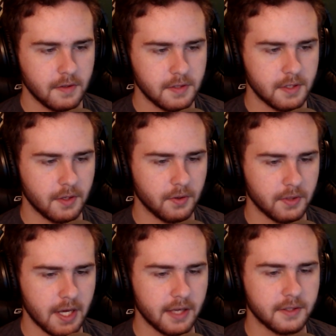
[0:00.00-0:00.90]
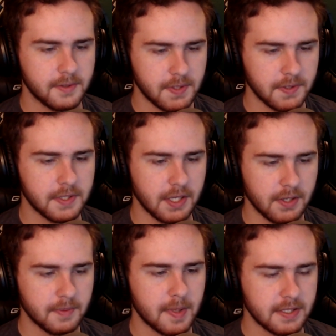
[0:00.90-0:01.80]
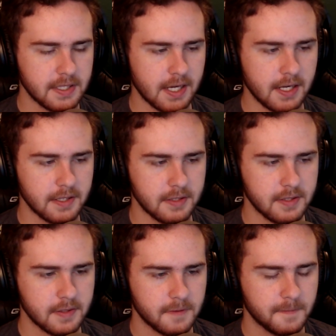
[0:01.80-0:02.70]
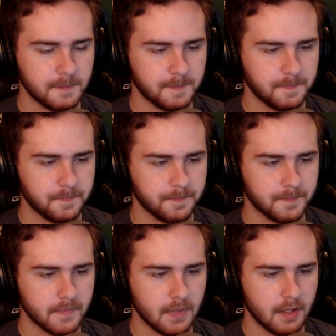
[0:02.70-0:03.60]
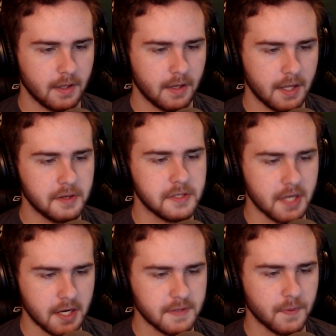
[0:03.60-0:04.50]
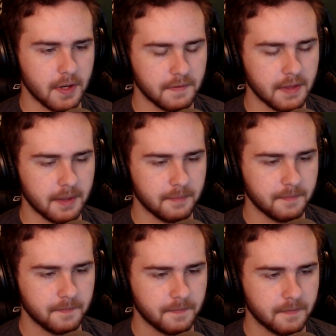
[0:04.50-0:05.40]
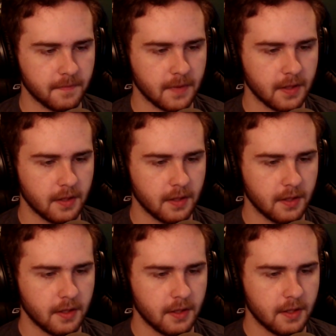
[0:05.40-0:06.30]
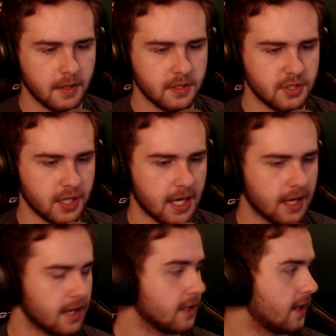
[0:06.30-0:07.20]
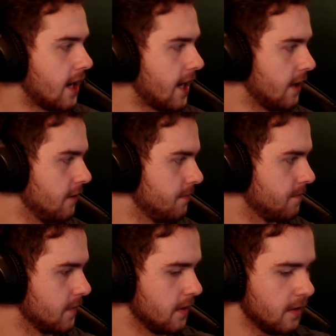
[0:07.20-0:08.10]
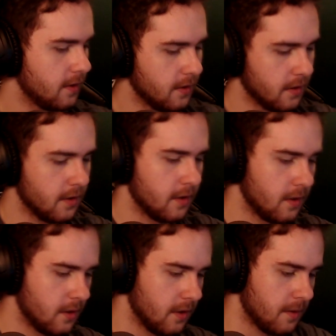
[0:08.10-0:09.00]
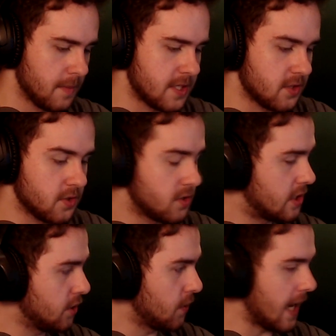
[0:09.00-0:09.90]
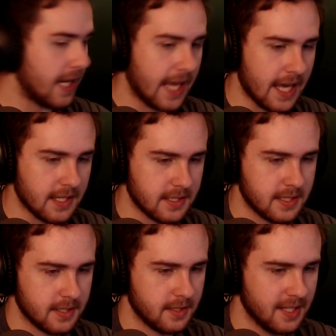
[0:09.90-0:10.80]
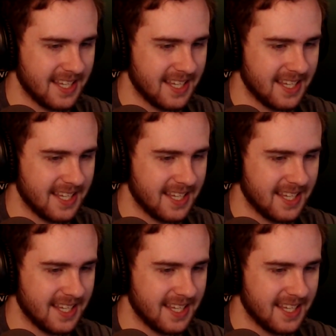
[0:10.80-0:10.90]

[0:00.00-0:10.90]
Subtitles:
There's an old hag who told Dio about stands. And her son is one of them. Jay Guile. Mr. 2 Right Hands.